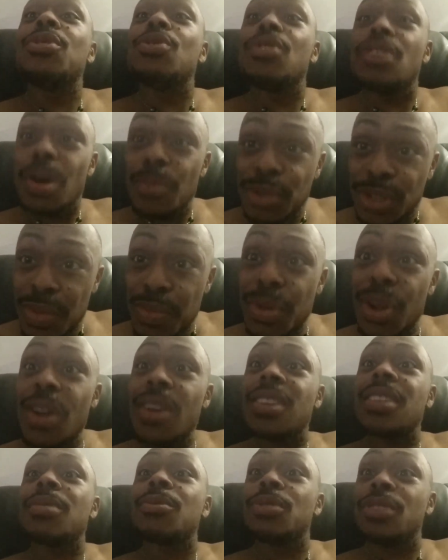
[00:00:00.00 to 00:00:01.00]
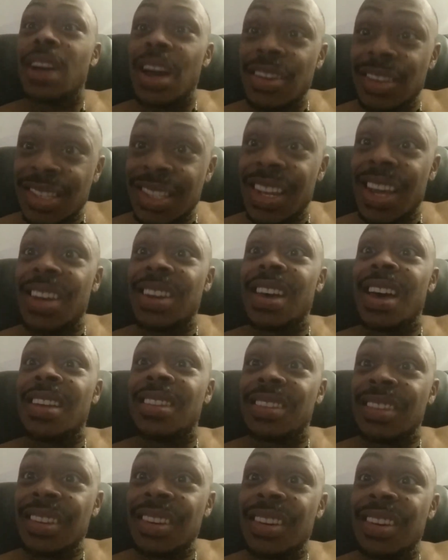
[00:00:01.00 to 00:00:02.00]
when you come to America. You understand
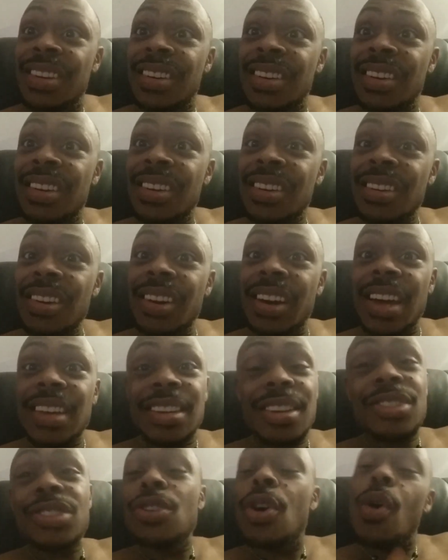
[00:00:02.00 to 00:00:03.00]
that? Okay, there's